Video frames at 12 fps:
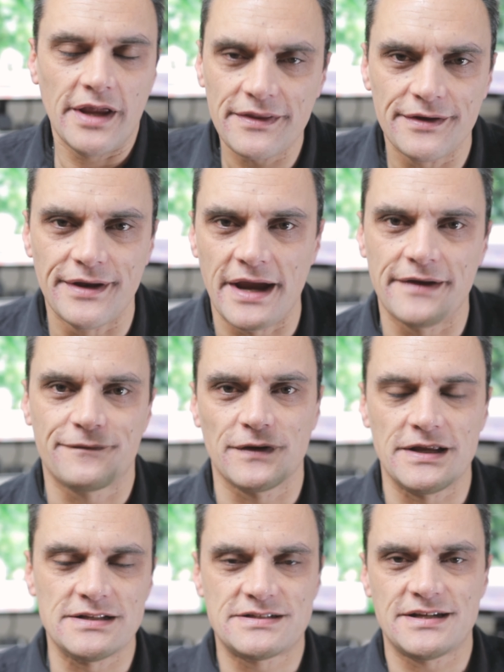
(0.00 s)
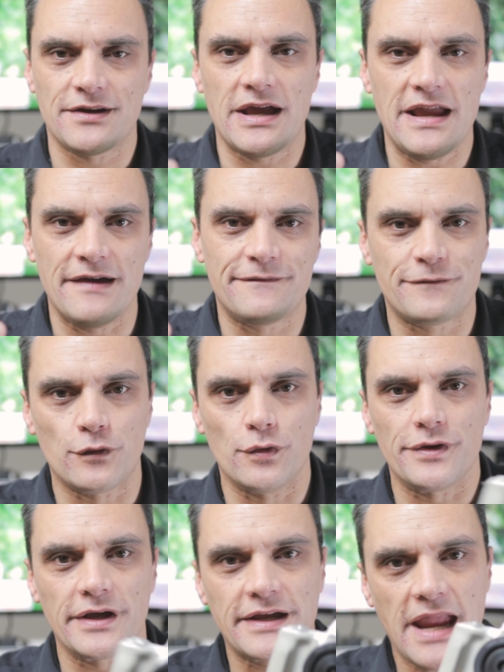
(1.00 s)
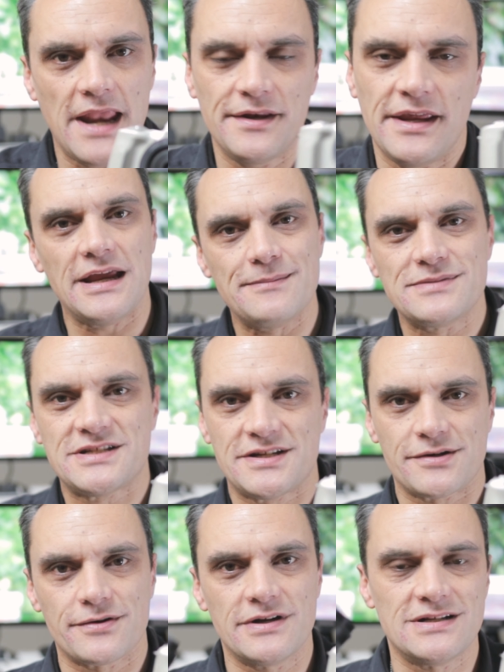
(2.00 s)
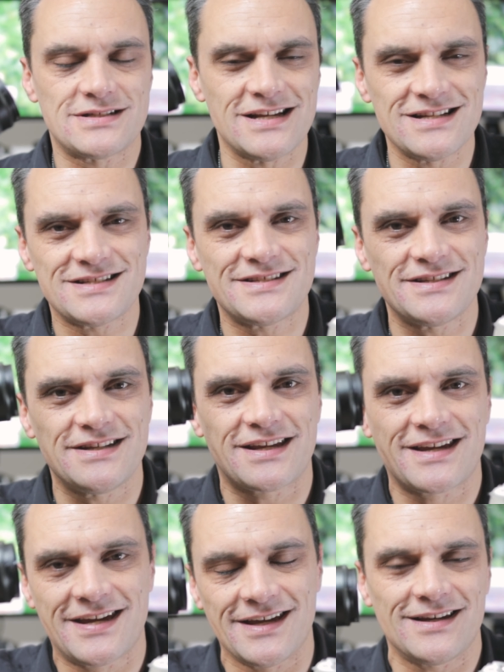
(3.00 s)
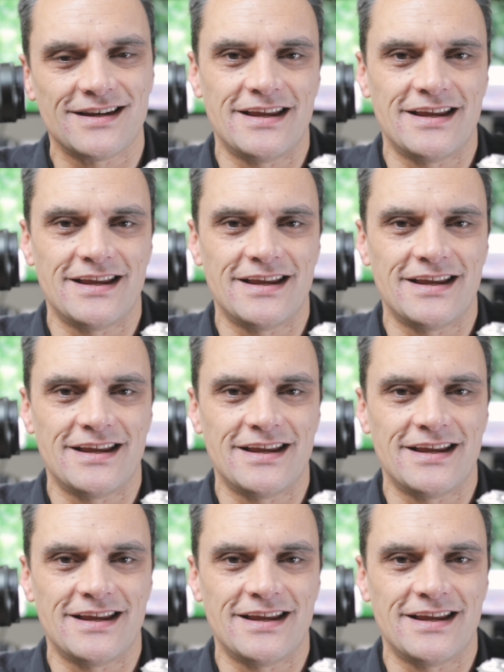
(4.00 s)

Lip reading: the other native lens that I have for the Canon M series is the kit